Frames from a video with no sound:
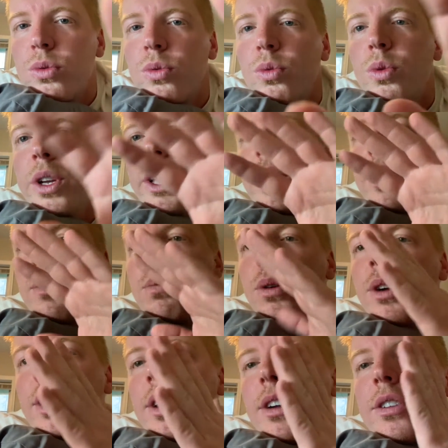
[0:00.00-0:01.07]
we are
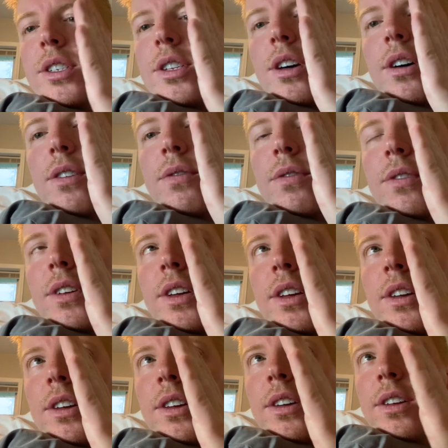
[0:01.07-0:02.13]
putting our stuff.
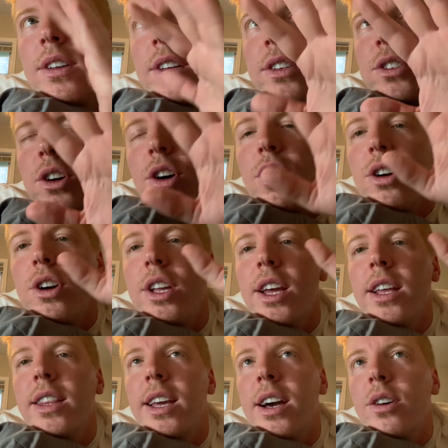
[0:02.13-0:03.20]
It's already
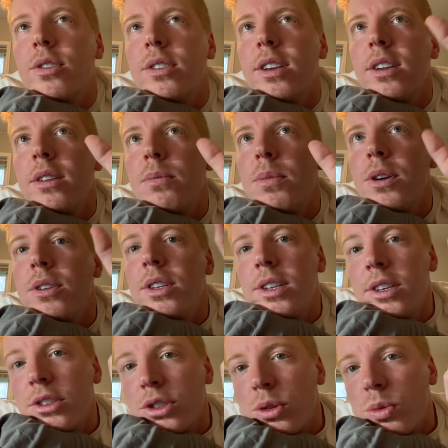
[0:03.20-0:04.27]
on the outside of the
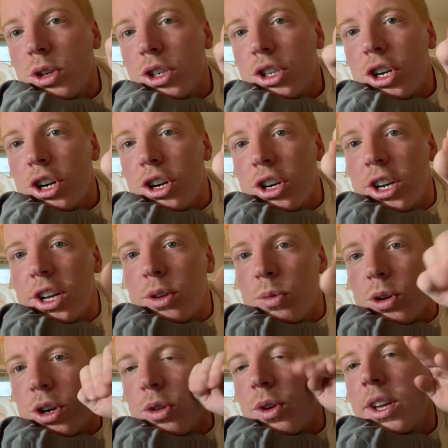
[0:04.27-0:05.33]
building, so we're turning and we're going